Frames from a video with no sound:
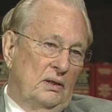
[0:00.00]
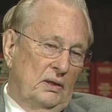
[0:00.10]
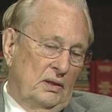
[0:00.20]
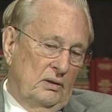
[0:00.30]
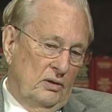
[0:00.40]

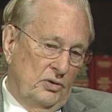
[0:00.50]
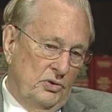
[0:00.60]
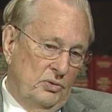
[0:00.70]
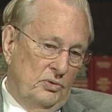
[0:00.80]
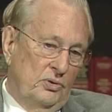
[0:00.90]
And
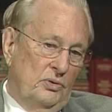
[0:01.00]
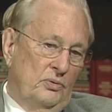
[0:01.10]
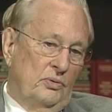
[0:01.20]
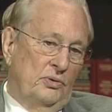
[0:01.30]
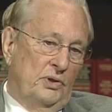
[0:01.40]
also
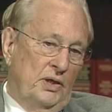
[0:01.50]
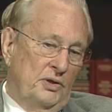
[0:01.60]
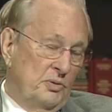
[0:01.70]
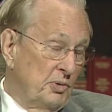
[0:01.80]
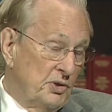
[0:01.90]
to
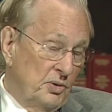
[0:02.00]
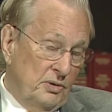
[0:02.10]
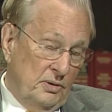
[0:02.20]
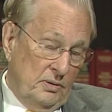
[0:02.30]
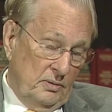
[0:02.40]
train
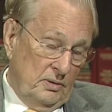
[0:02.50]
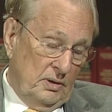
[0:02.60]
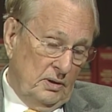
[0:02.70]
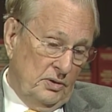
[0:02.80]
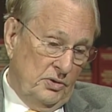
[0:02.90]
special
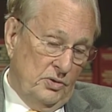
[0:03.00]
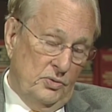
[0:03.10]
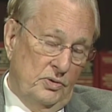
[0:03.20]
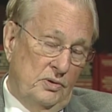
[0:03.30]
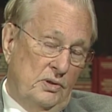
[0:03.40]
uh,
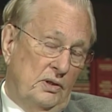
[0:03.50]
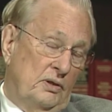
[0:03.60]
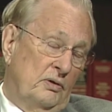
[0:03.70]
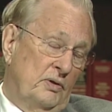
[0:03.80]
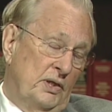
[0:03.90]
students
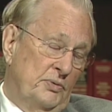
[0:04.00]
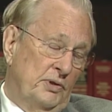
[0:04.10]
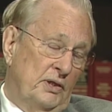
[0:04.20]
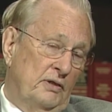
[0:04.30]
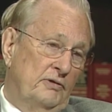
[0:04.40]
at the
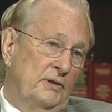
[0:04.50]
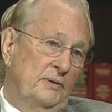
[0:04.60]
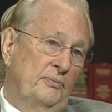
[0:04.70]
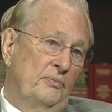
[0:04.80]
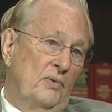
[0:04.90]
graduate level
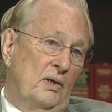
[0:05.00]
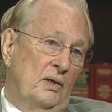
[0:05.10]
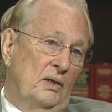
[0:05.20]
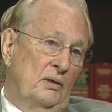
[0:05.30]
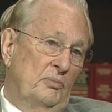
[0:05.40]

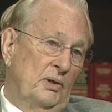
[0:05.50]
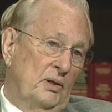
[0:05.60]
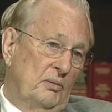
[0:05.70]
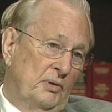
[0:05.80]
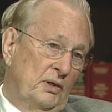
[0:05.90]
in
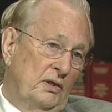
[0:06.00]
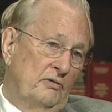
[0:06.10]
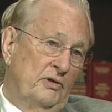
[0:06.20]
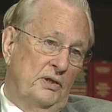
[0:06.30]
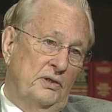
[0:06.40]
becoming
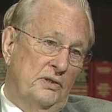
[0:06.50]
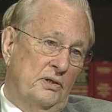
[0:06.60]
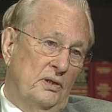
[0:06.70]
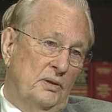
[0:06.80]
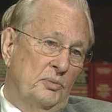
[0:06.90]

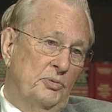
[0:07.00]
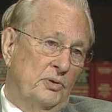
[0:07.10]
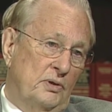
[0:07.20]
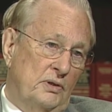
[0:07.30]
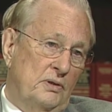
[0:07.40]
innovators and
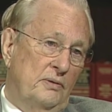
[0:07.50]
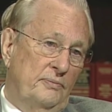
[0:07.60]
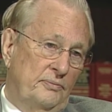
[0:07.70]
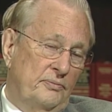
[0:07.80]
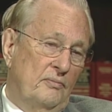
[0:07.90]
entrepreneurs.
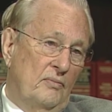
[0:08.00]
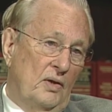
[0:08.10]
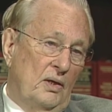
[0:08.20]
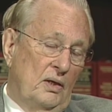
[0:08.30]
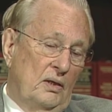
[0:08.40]

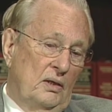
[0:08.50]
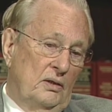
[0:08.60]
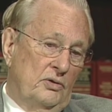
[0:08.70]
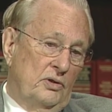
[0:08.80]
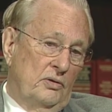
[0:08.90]

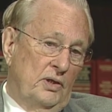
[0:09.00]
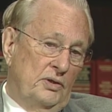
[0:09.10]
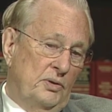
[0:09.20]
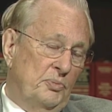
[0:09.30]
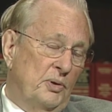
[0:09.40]
And so
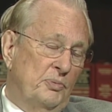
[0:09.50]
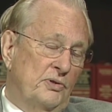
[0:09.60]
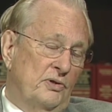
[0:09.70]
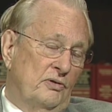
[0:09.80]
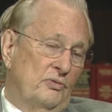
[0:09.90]
that's the
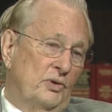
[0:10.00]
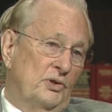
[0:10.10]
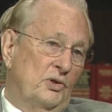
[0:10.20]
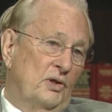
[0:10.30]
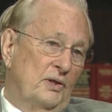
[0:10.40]
purpose of
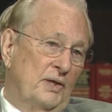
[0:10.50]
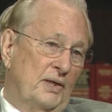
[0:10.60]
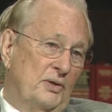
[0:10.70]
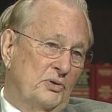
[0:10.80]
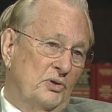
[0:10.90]
what's called
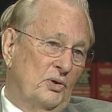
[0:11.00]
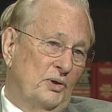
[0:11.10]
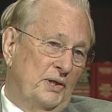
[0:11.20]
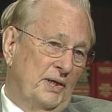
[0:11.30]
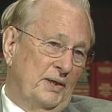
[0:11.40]
now
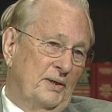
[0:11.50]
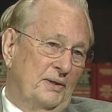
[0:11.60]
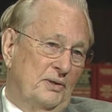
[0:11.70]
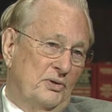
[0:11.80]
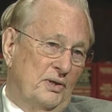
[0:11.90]
Skoltech,
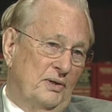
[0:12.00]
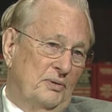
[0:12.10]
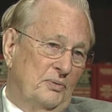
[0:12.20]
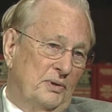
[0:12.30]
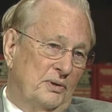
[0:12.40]
uh,
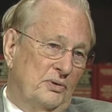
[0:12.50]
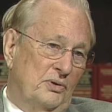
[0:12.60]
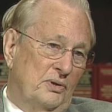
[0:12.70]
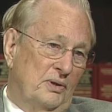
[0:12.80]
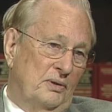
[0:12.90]
okay.
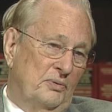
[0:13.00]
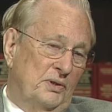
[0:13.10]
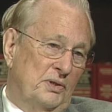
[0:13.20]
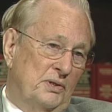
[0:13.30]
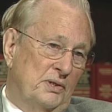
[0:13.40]
which, uh,
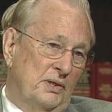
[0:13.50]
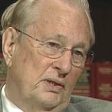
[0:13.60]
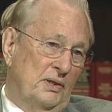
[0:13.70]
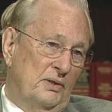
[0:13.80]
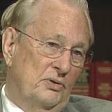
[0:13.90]
which, is
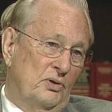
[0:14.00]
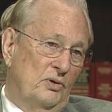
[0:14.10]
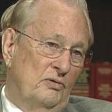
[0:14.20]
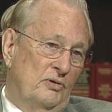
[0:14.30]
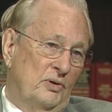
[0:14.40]
the uh,
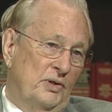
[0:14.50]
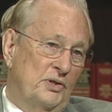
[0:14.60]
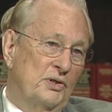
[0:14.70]
Skolkovo